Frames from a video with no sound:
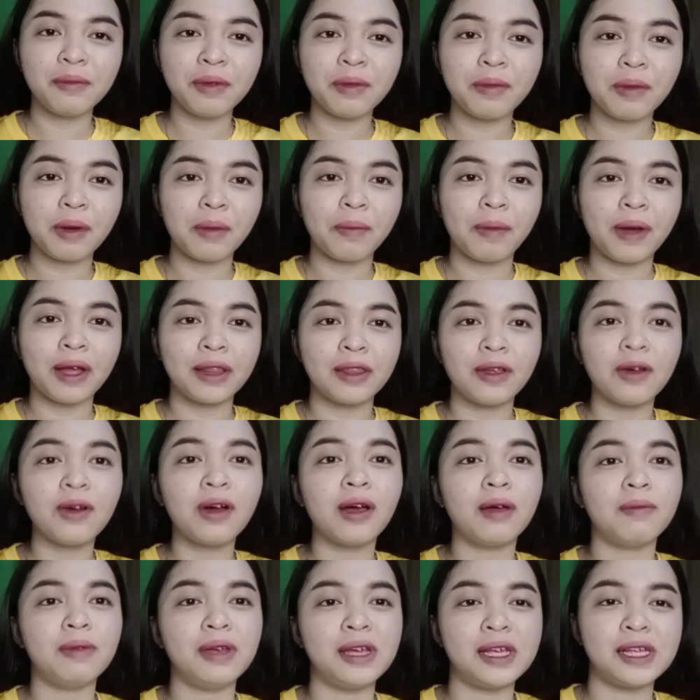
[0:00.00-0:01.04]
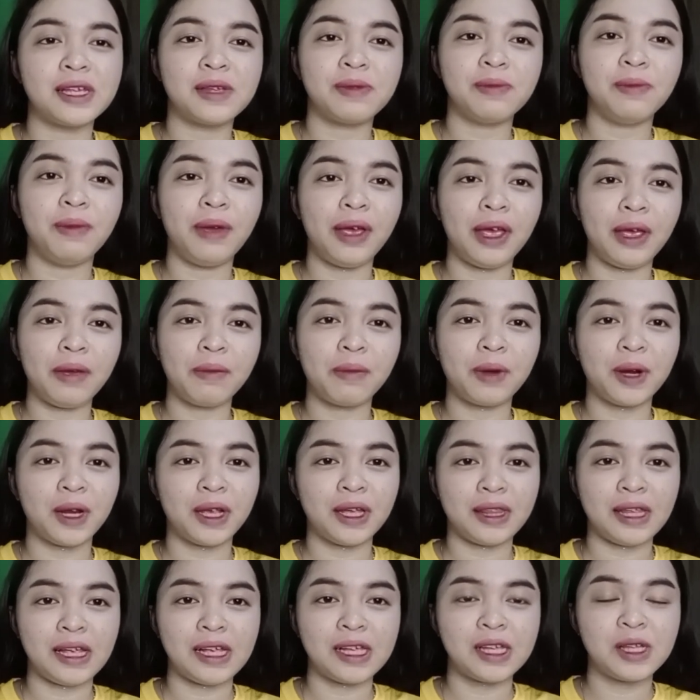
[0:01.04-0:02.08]
Magpatak, a BSBE
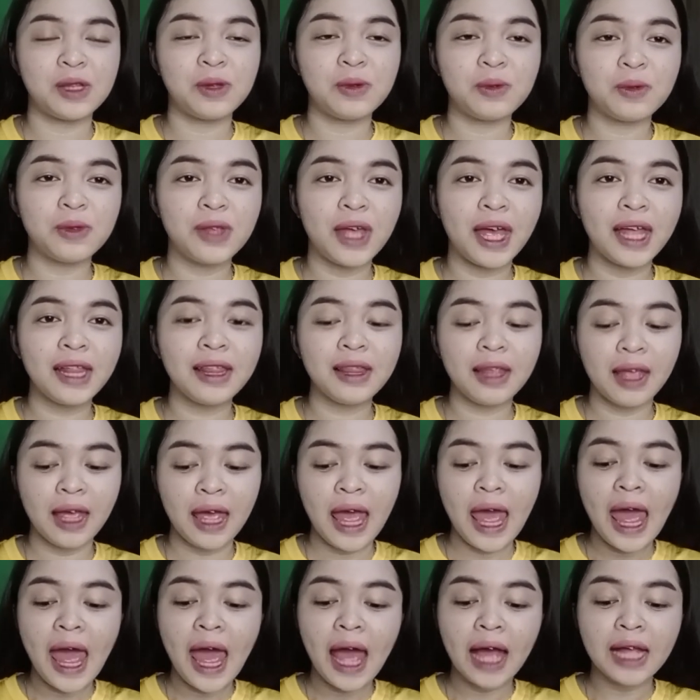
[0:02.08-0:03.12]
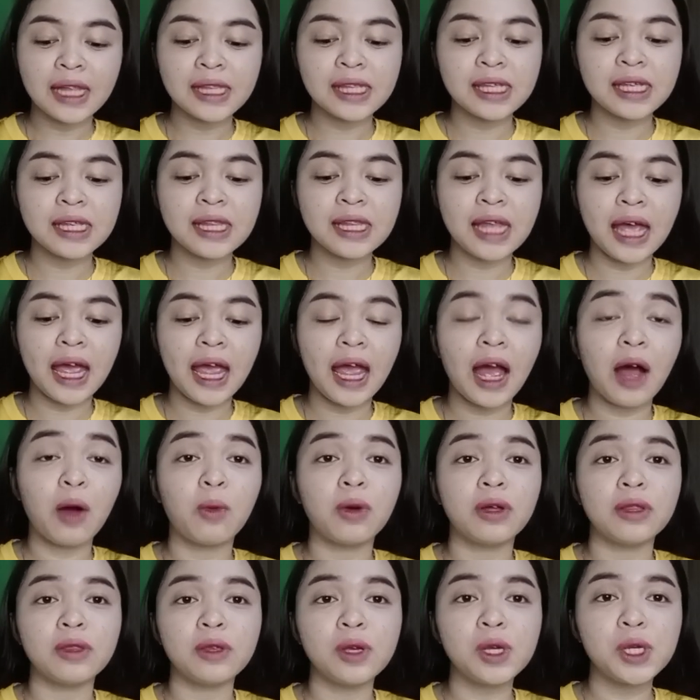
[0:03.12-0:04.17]
marketing student, and today
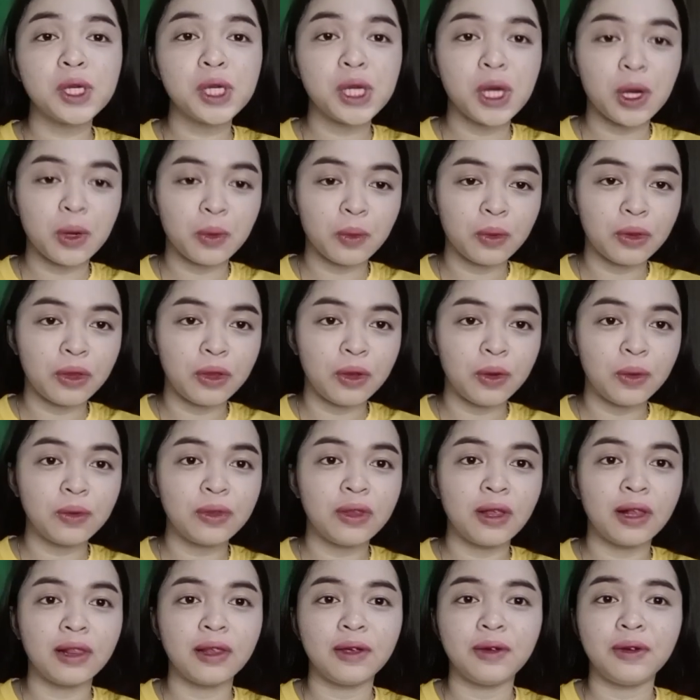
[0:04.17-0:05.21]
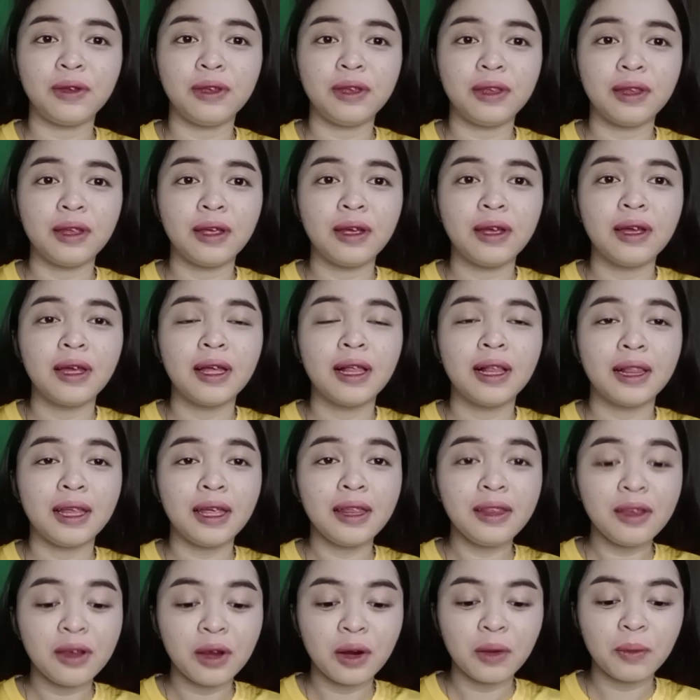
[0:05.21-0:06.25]
I want to share with you the
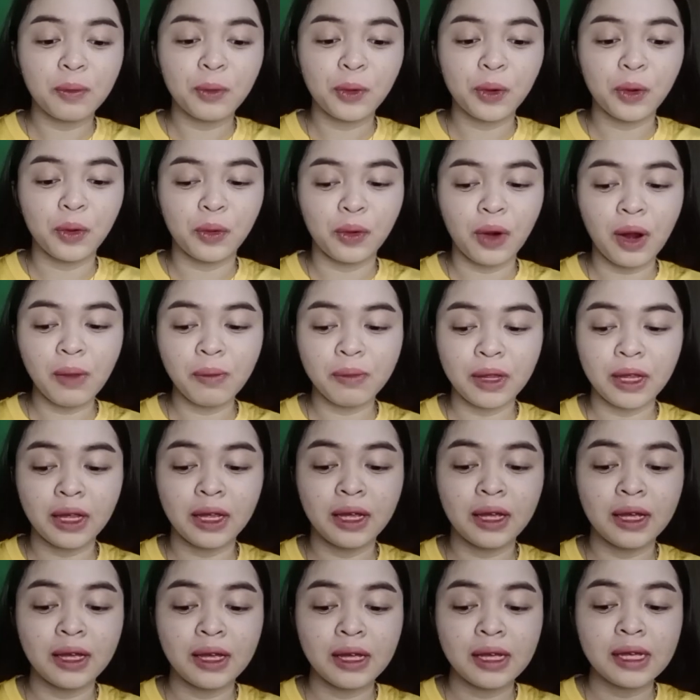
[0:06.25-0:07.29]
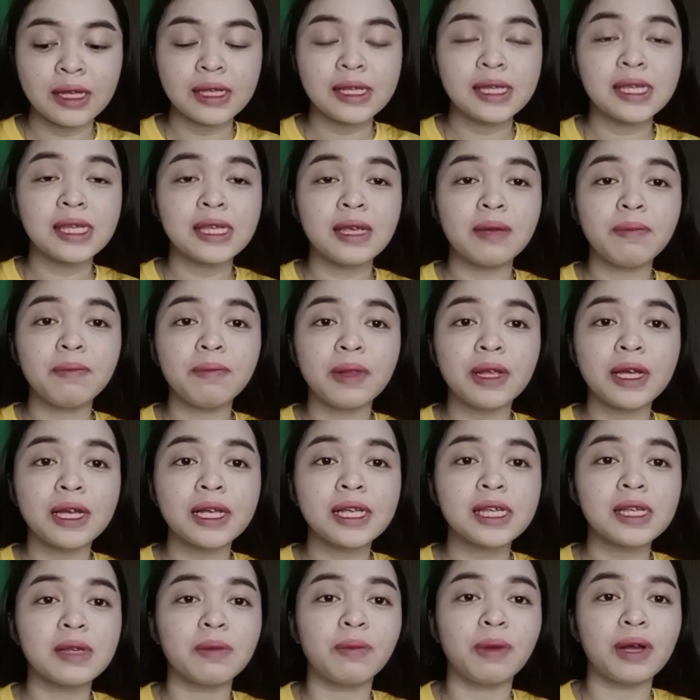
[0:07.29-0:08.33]
linear programming
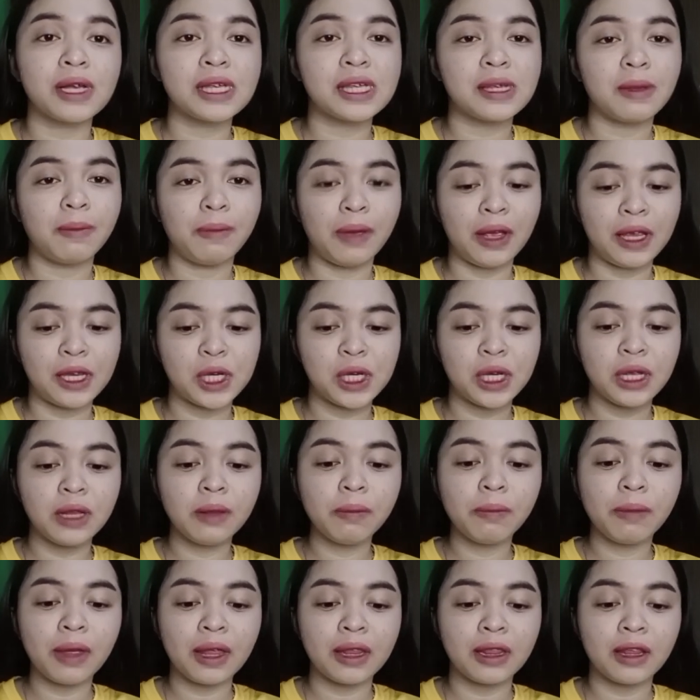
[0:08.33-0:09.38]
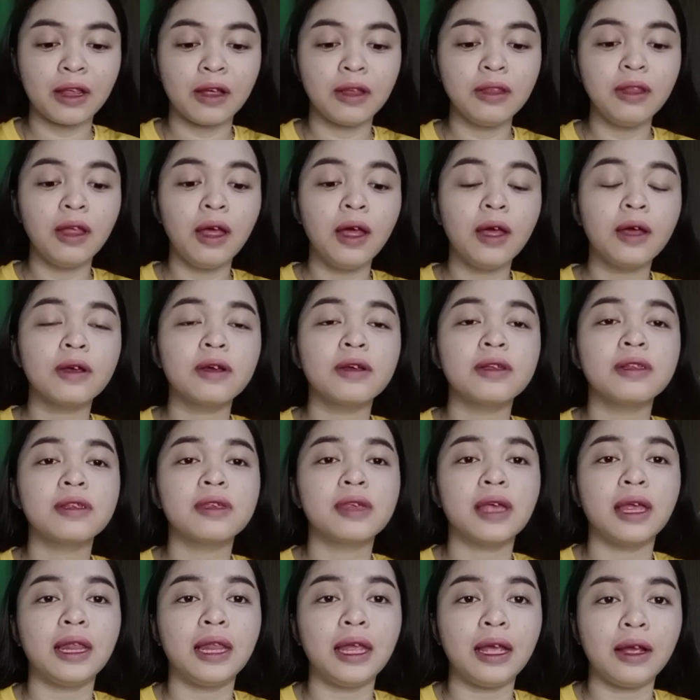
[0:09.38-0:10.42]
simplex maximization method
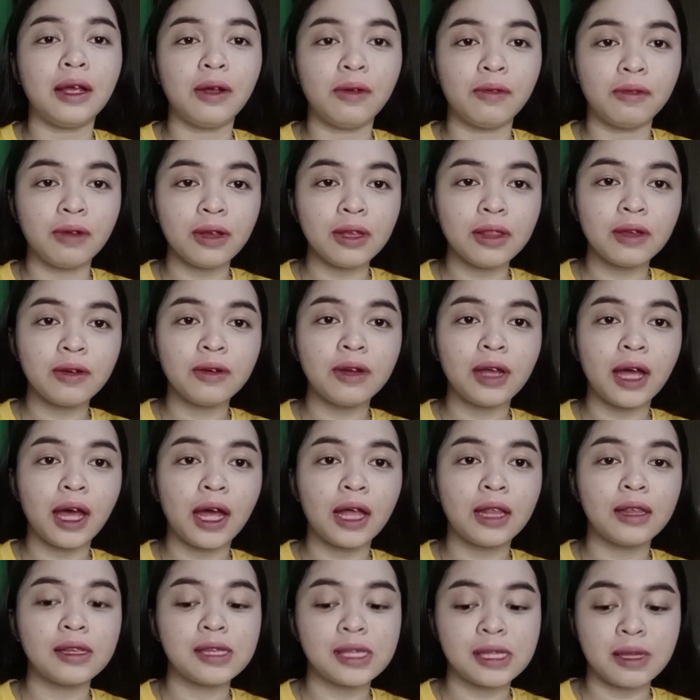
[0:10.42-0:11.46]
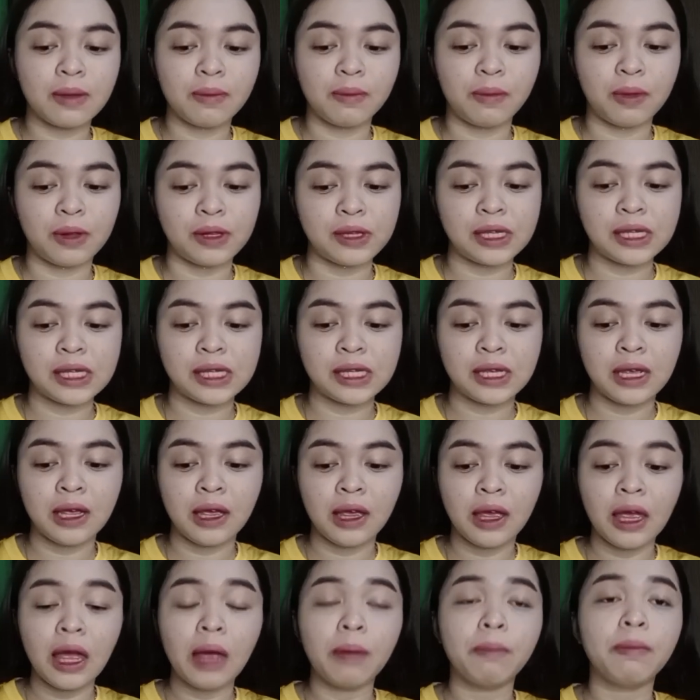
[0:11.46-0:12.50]
containing greater than symbols.
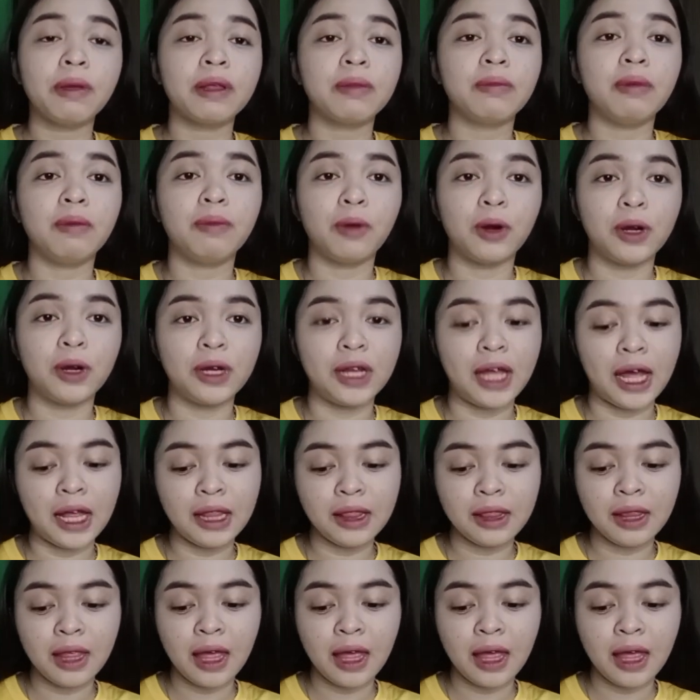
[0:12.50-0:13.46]
But before that,